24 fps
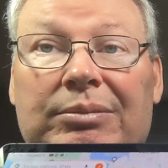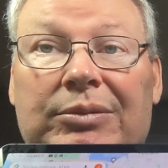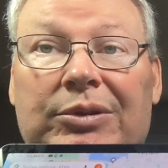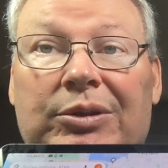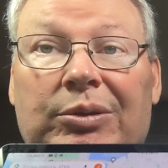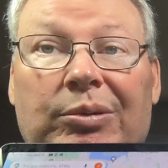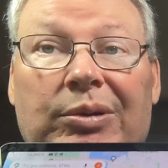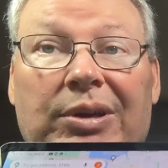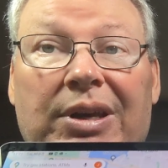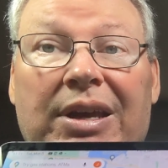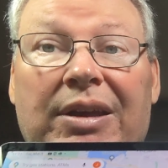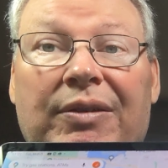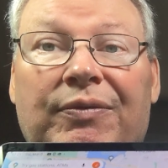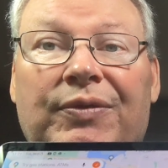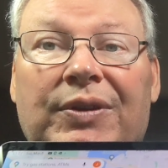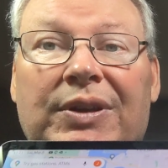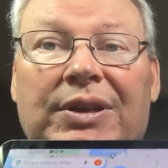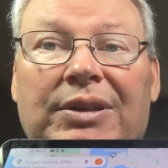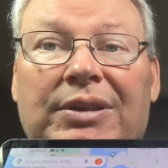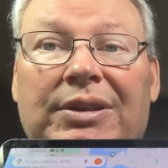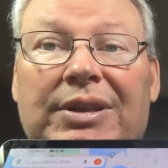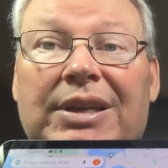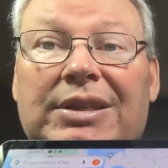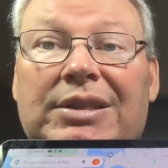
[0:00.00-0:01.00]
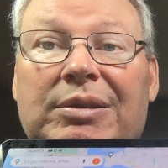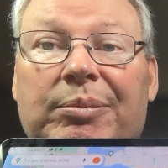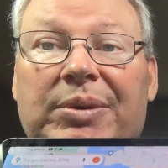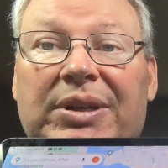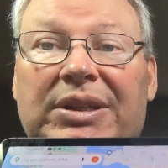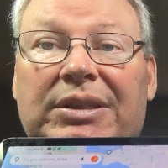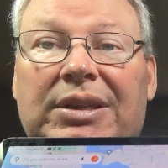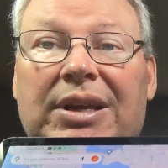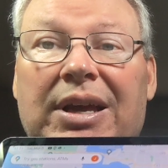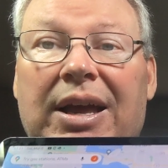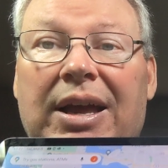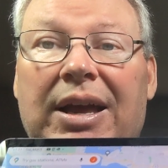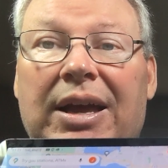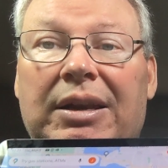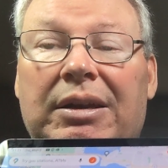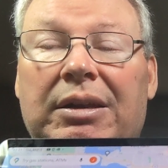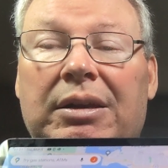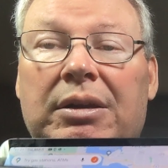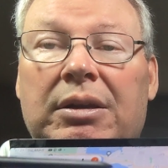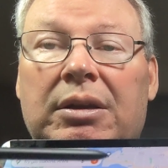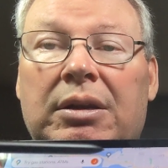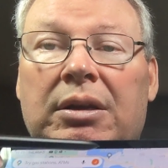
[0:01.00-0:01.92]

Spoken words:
2.5 feet. That's a big tide.